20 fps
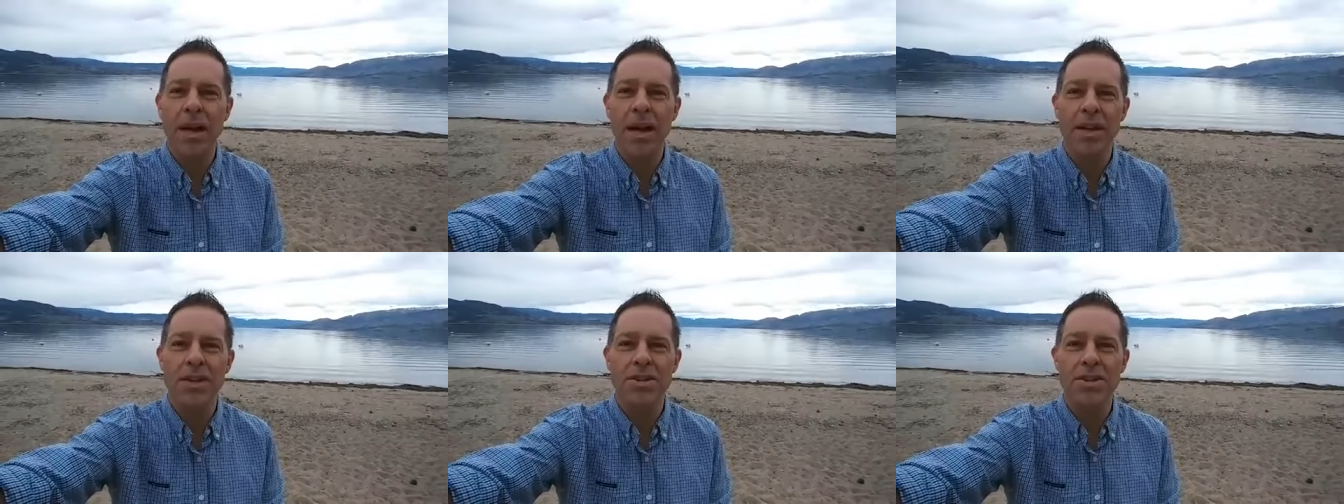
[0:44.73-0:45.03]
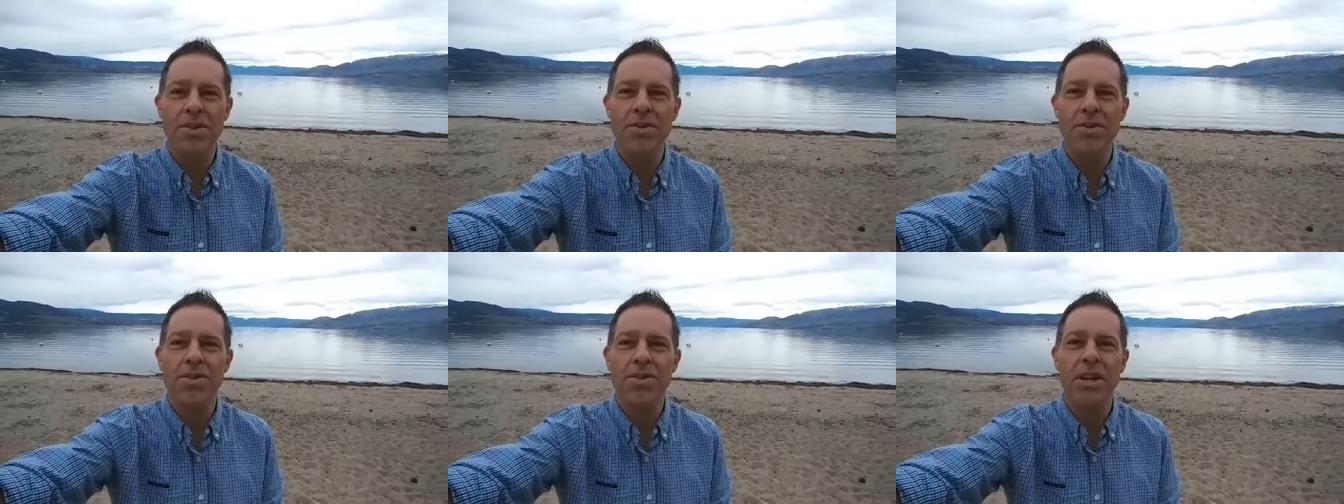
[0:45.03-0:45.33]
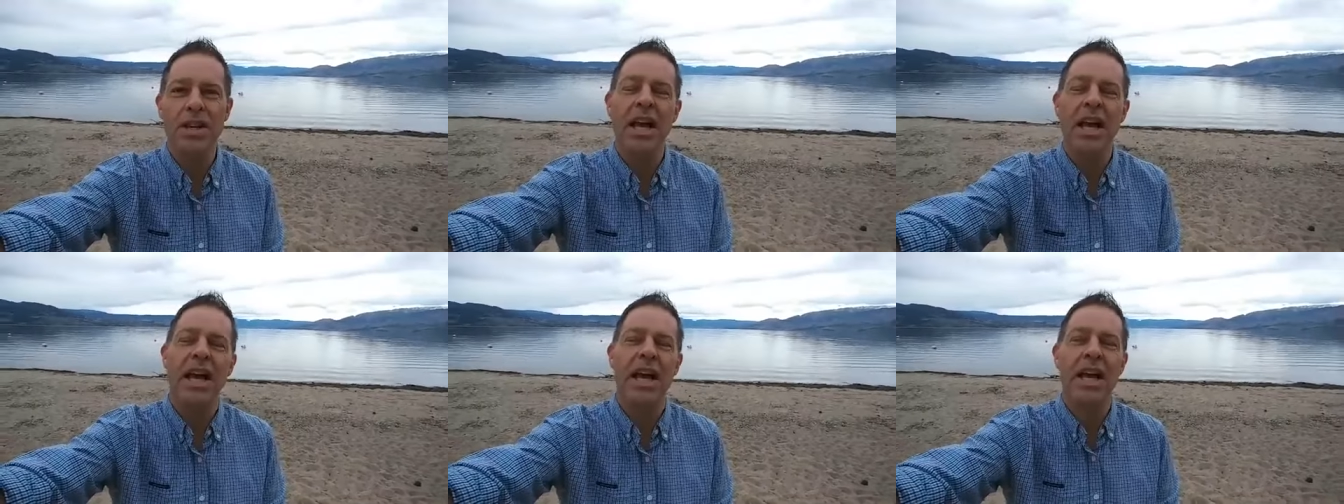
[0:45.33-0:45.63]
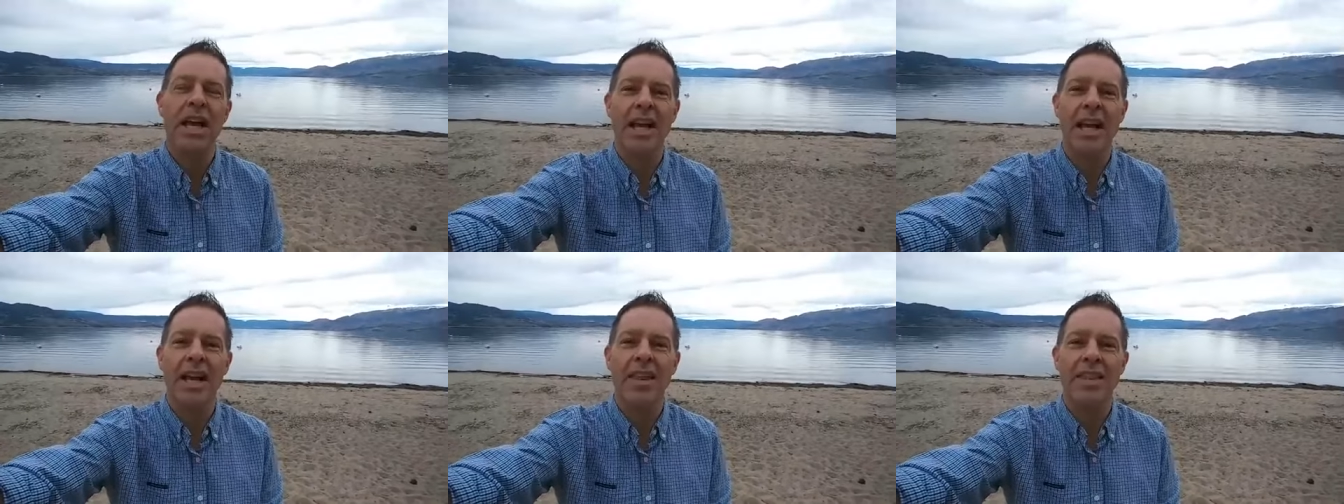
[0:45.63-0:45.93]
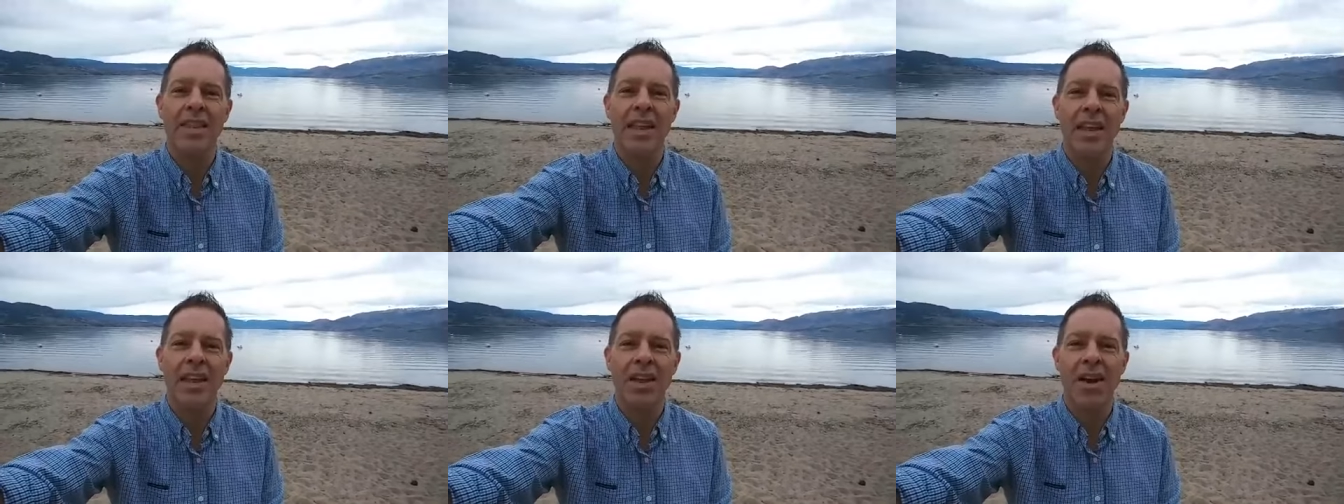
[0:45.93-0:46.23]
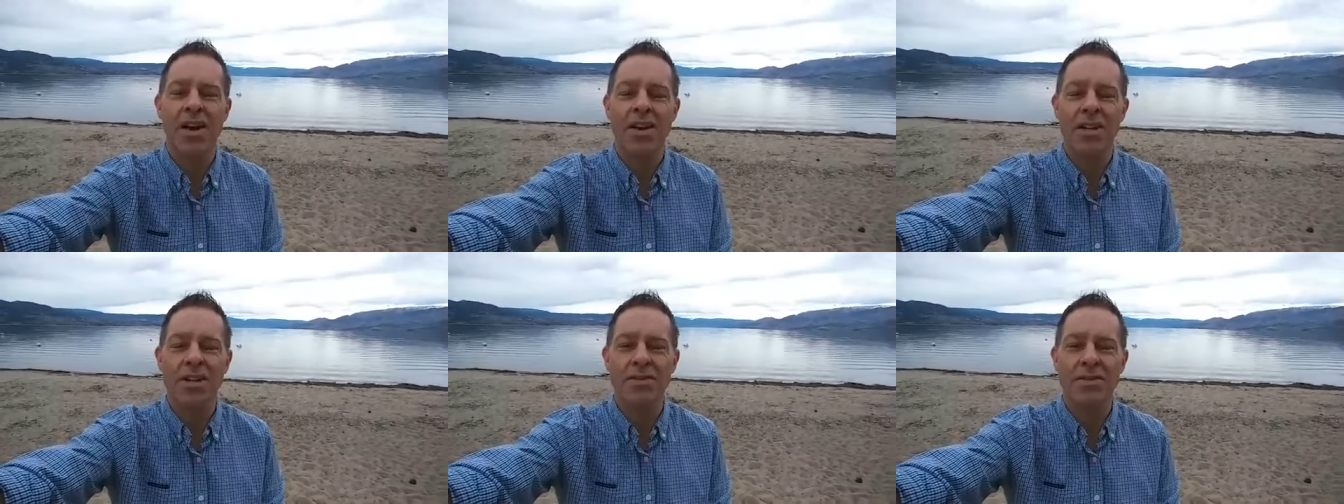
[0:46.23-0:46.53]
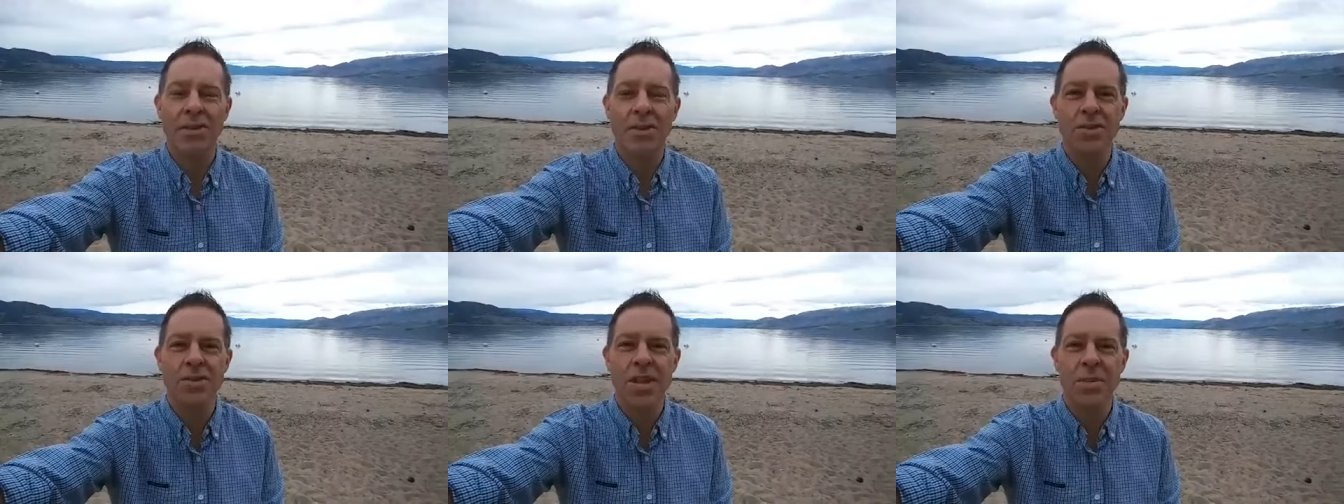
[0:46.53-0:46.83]
May, June, July, and then
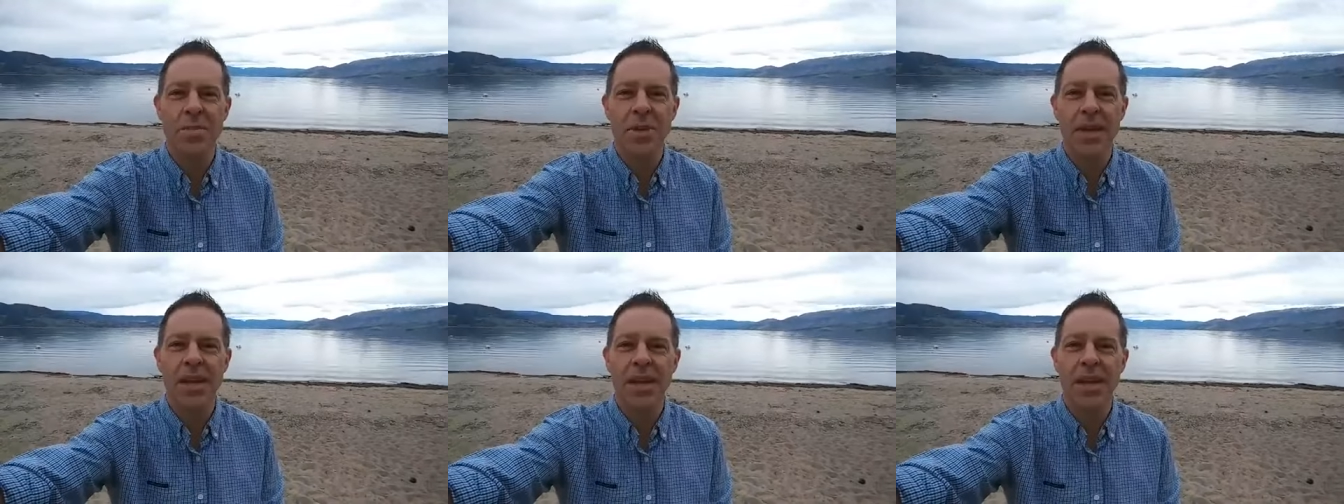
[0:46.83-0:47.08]
August 1st,